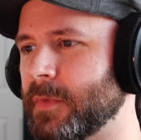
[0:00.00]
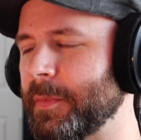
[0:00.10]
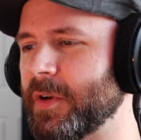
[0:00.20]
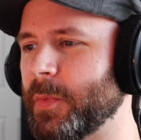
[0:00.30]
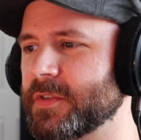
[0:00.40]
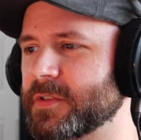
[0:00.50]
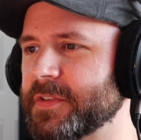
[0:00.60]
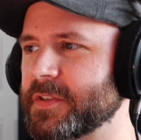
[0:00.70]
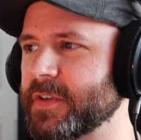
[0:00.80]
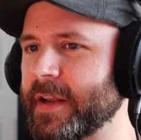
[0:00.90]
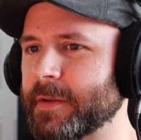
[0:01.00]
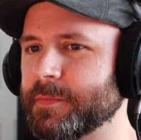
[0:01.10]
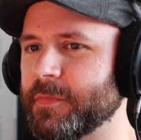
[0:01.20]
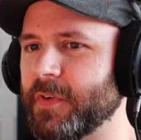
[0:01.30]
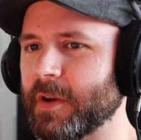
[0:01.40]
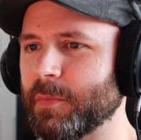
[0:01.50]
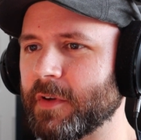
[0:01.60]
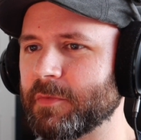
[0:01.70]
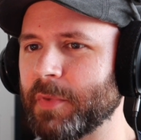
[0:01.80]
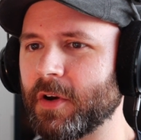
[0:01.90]
I mean, a Wizard's Lizard had a very
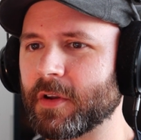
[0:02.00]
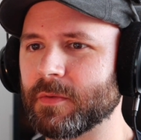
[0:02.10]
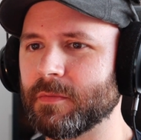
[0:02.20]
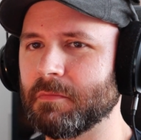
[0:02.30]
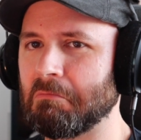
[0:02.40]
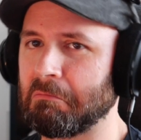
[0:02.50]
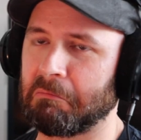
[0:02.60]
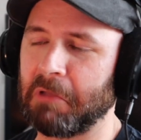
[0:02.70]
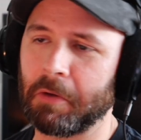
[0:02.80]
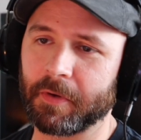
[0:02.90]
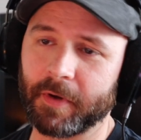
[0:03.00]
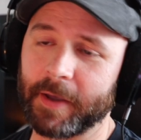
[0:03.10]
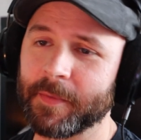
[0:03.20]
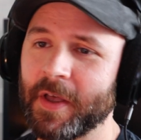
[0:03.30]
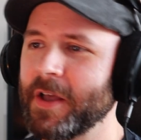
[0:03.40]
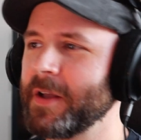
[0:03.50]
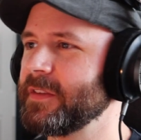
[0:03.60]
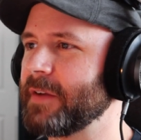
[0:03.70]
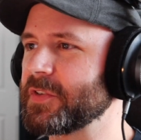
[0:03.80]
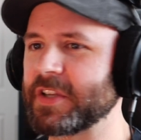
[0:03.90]
brief period. I don't know. Okay,
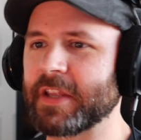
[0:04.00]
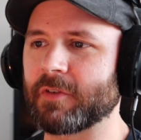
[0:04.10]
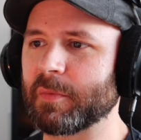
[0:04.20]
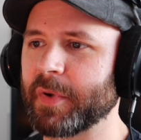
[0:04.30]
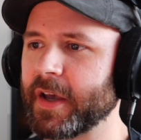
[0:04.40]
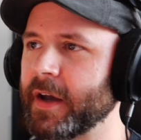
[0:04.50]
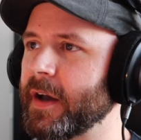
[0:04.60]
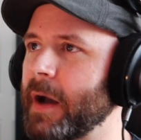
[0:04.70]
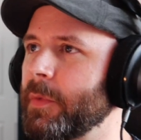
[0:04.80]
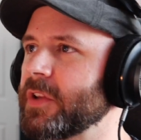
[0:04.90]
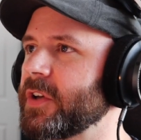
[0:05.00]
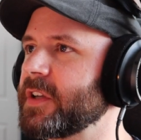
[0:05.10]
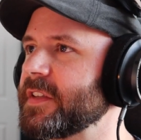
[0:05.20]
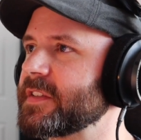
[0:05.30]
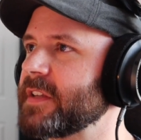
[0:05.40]
never say never, but I want to look at these